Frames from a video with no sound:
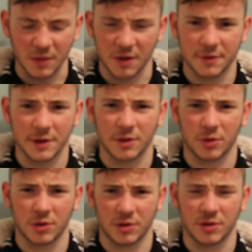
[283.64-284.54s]
I feel that
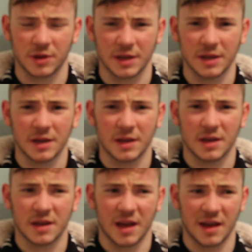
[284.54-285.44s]
all in all the
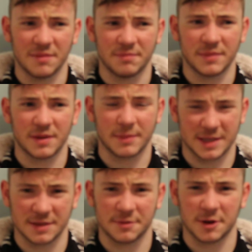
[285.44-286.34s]

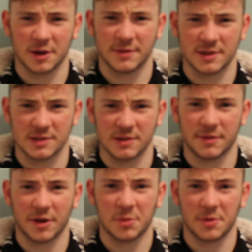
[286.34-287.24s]
magazine front cover does look
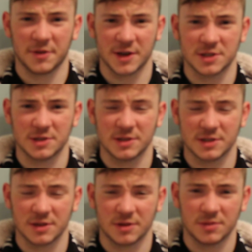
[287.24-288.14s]
very professional. It's
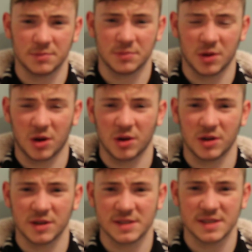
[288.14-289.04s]
got
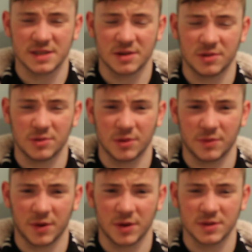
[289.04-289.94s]
highlights, it's got all the
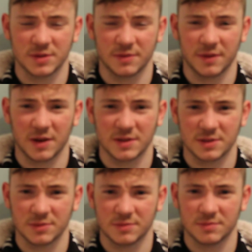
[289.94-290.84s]
right sort of
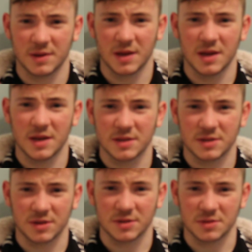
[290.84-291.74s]
article
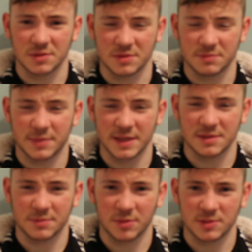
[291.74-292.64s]
titles and bits
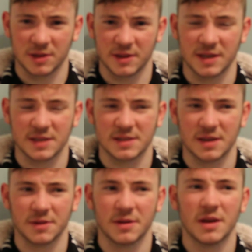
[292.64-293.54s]
and bobs like this,
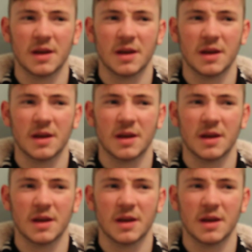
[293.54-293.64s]
so